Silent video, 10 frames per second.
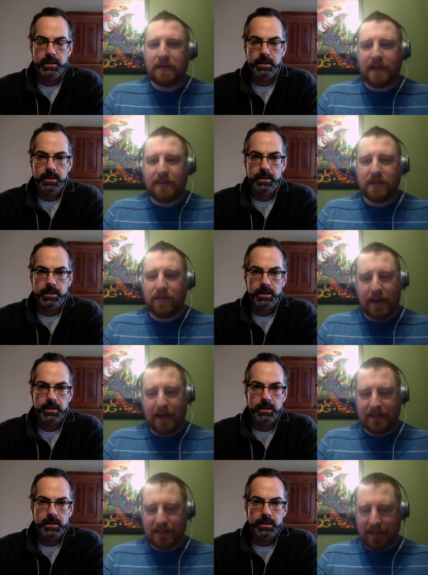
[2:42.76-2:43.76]
Speaker 1: other jobs in the
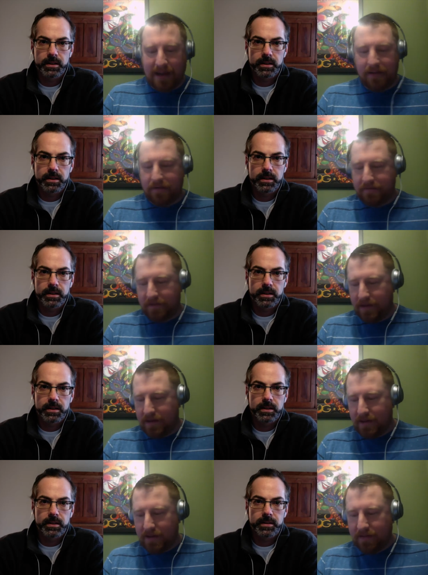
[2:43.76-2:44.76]
past to kind of
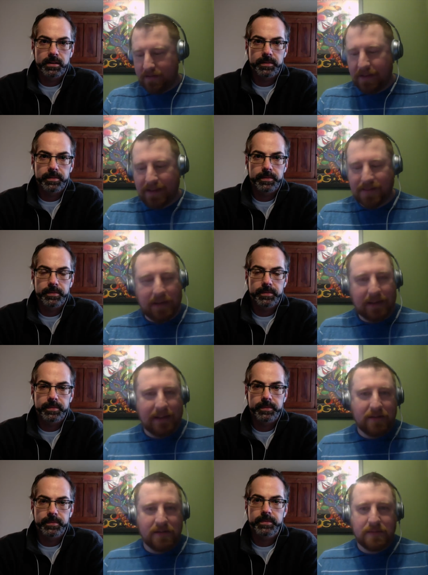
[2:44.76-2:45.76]
flex my
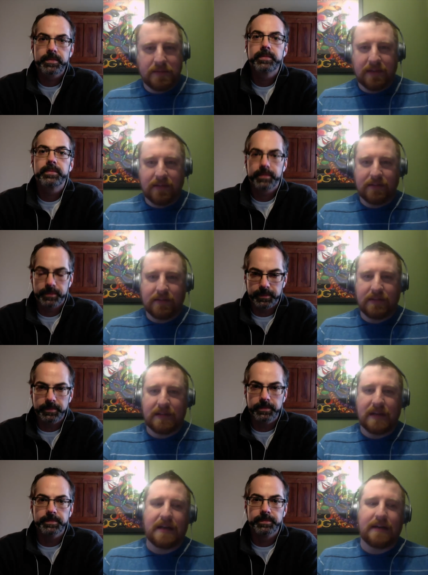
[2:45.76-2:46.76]
leadership skills.
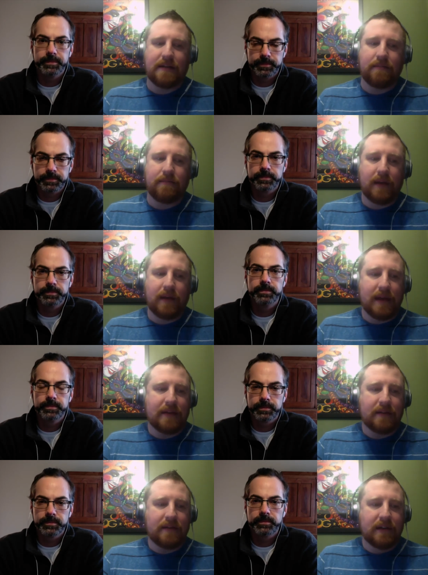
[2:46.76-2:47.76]
Mm-hmm. Um,
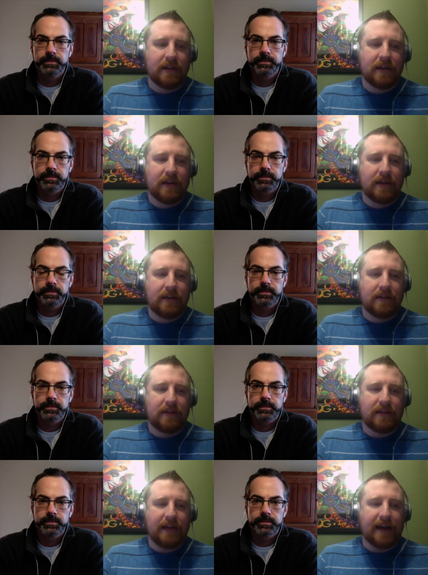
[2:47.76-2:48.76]
and
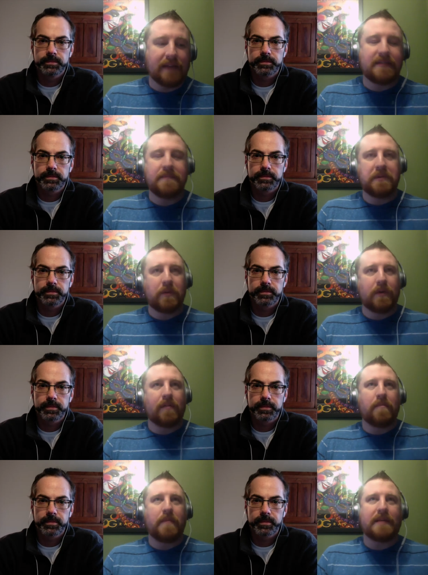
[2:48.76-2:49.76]
I seem to
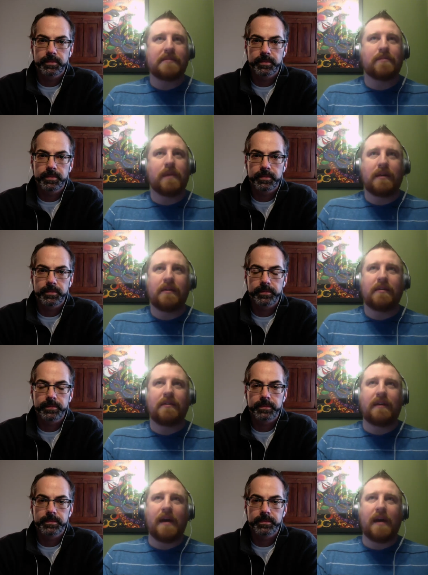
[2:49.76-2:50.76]
work best
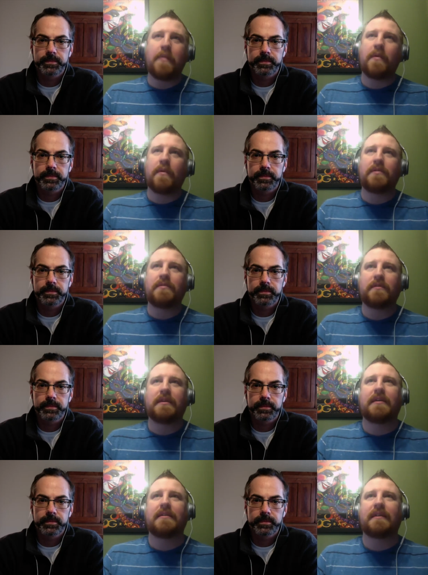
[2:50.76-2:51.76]
when I'm the one who
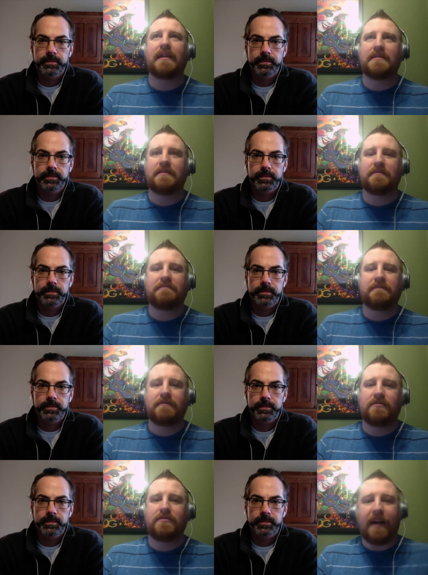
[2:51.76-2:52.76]
can kind of
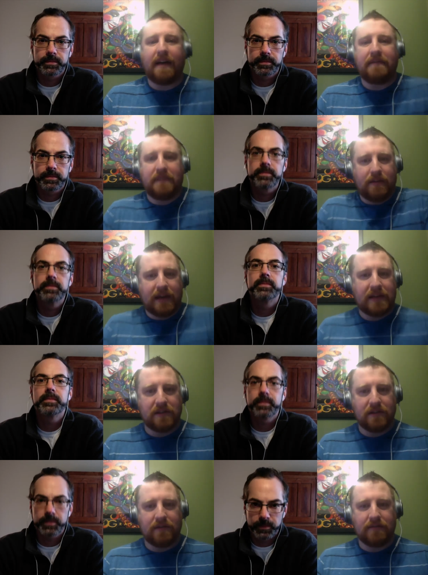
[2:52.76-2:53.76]
drive the
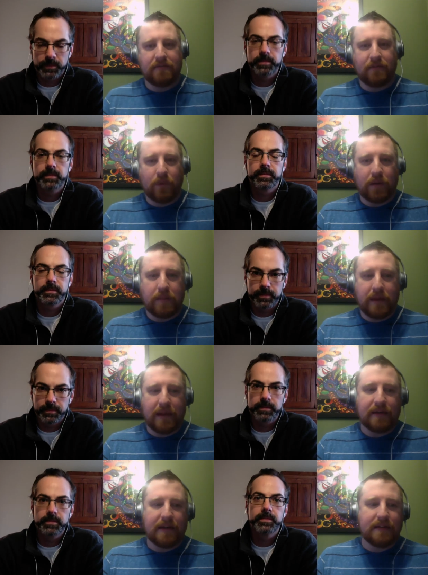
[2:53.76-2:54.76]
direction of, of work
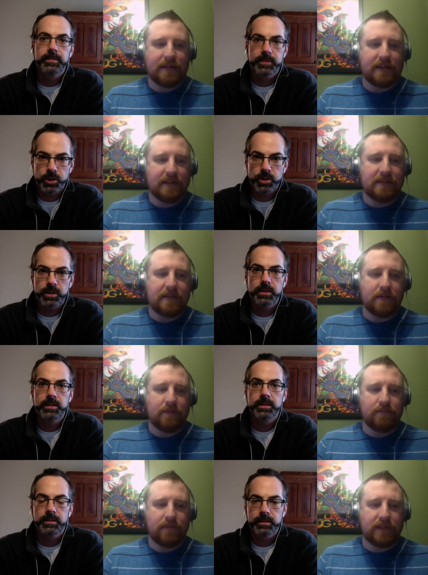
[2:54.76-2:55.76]
being done. Sure. And so